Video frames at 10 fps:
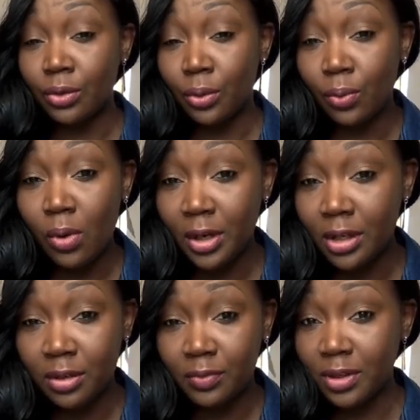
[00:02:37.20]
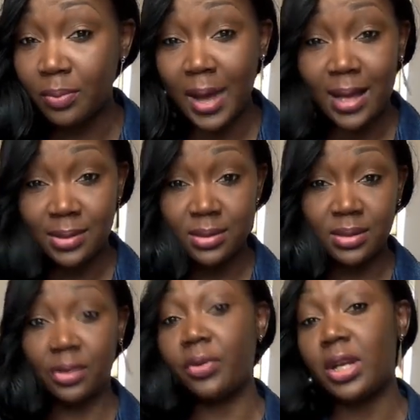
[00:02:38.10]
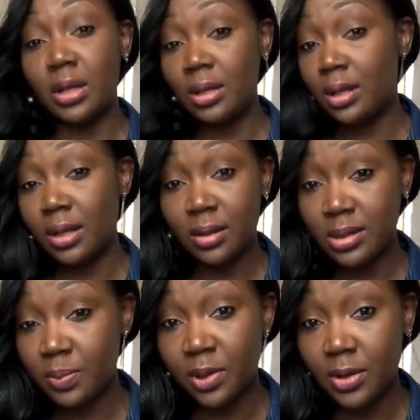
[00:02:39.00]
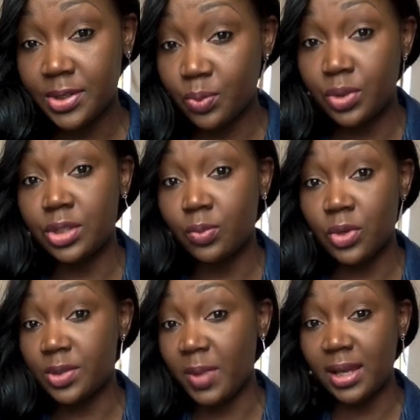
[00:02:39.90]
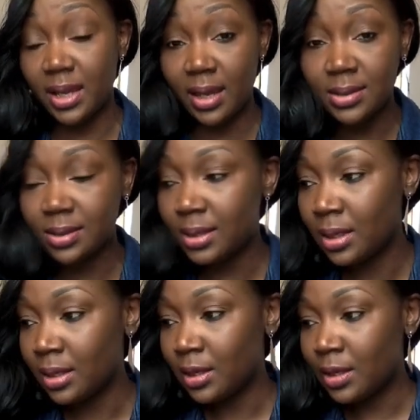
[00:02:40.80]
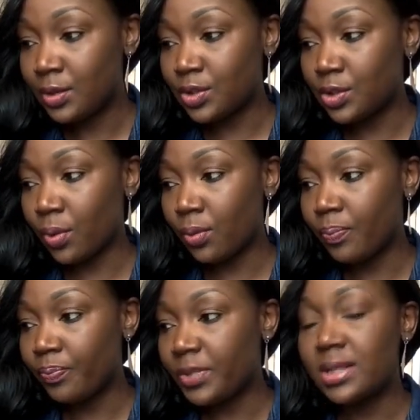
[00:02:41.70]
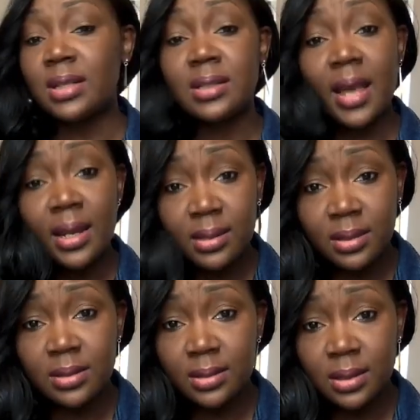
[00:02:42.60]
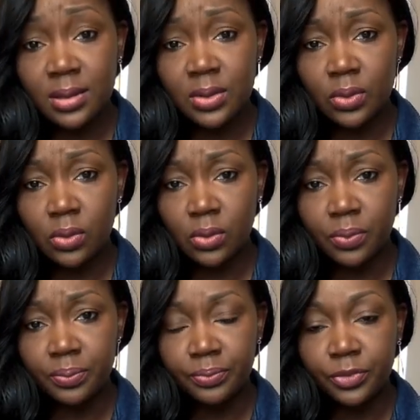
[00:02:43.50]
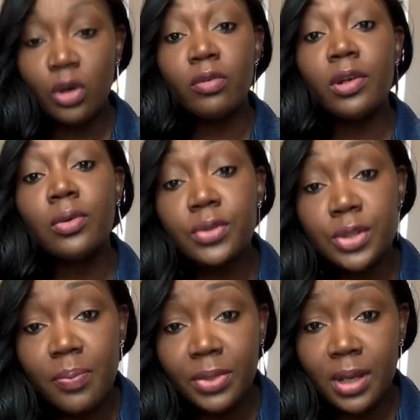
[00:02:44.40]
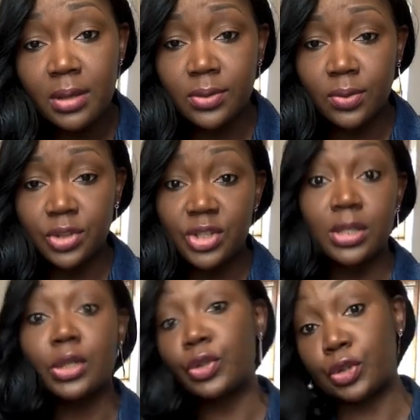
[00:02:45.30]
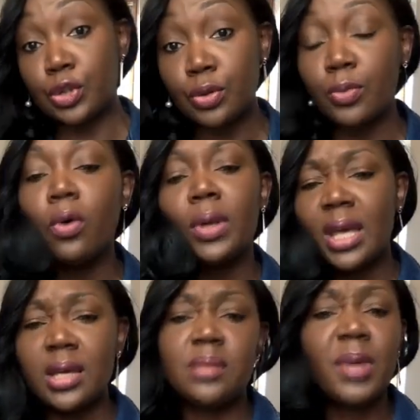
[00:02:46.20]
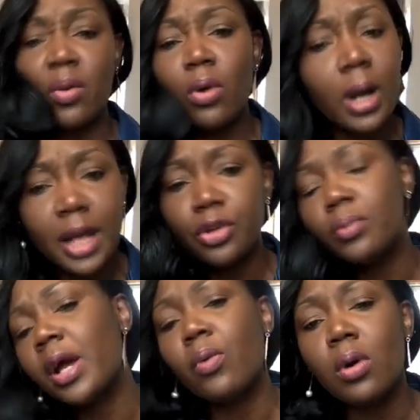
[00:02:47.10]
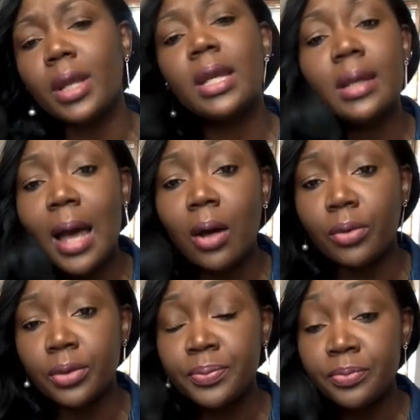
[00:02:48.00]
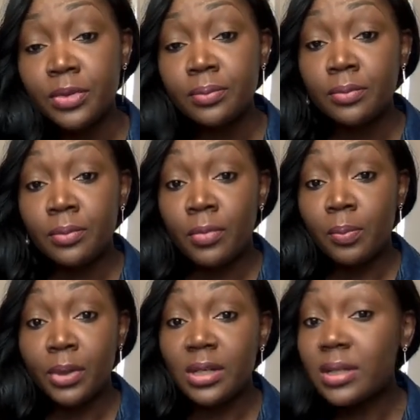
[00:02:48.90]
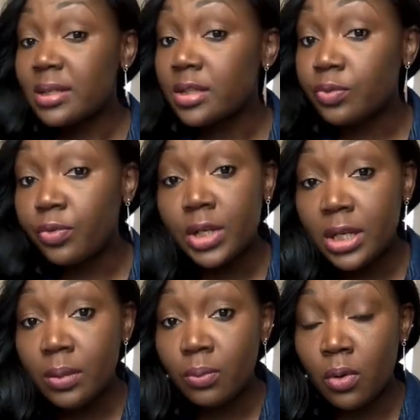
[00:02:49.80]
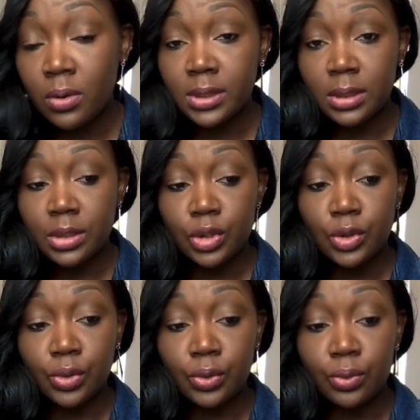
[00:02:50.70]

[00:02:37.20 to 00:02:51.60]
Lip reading: working on for the past 3 years plus, which was my case. So there's a tendency to overlook some things or just assume, oh yeah, it's my work, I know my work in-house. But it's really important to